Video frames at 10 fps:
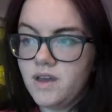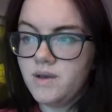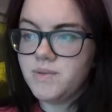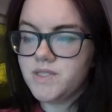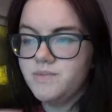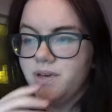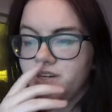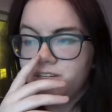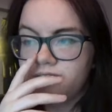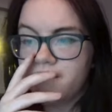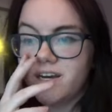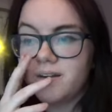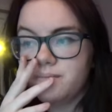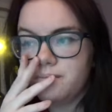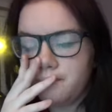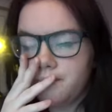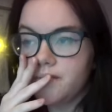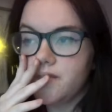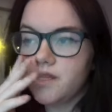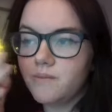but to be honest, um,
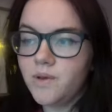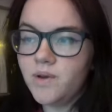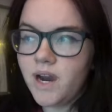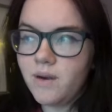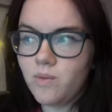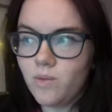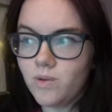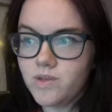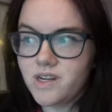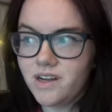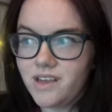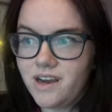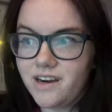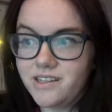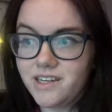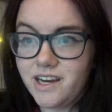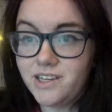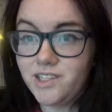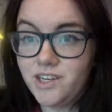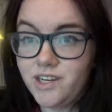mutant carp was not that hard to
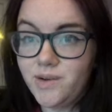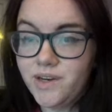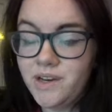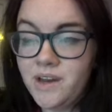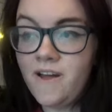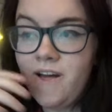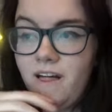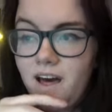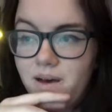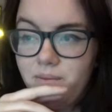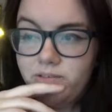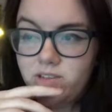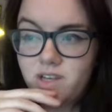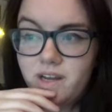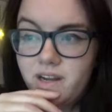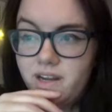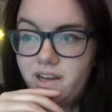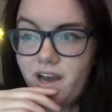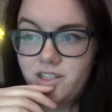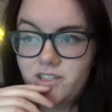catch anyway. Um, I was just kind of like
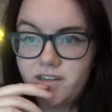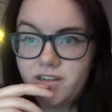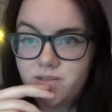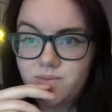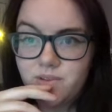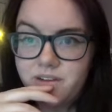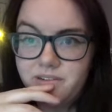catching like some like